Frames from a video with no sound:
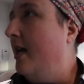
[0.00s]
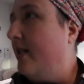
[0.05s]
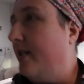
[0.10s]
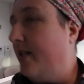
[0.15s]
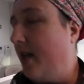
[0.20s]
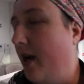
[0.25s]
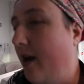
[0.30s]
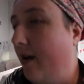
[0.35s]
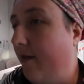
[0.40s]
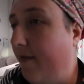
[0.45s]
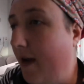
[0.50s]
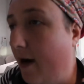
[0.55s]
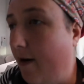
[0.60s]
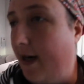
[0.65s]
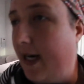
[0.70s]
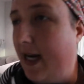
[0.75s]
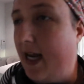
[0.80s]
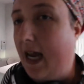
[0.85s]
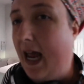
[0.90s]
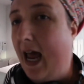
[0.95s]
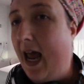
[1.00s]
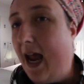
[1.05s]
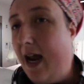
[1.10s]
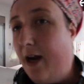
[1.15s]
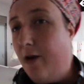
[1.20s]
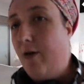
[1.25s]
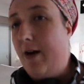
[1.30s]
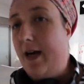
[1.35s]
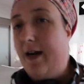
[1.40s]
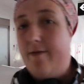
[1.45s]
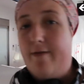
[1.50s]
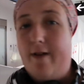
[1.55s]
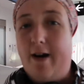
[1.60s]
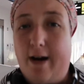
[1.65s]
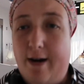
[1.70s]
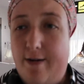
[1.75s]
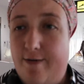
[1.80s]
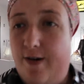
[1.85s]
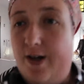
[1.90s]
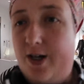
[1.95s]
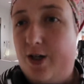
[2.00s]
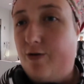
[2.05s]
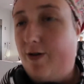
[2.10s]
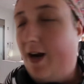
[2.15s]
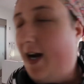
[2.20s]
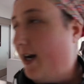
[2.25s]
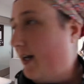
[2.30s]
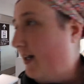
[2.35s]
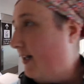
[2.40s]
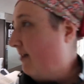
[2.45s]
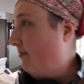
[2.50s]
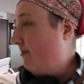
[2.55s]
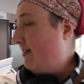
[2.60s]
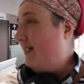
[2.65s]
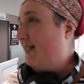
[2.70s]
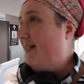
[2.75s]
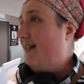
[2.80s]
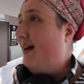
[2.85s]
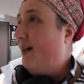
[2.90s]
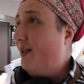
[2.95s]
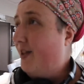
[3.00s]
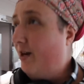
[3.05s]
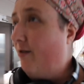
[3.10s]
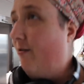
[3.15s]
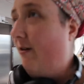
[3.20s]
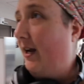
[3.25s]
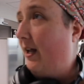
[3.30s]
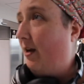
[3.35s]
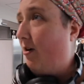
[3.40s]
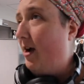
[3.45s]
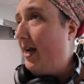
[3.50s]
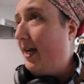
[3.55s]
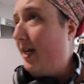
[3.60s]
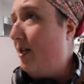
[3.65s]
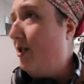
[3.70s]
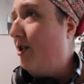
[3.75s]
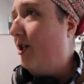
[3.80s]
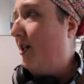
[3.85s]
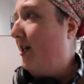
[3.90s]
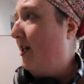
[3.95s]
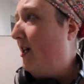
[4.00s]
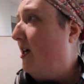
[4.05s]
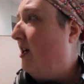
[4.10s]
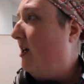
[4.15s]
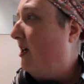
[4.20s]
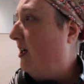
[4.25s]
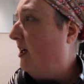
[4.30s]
So very angry, very frustrated. There is nothing really I can do.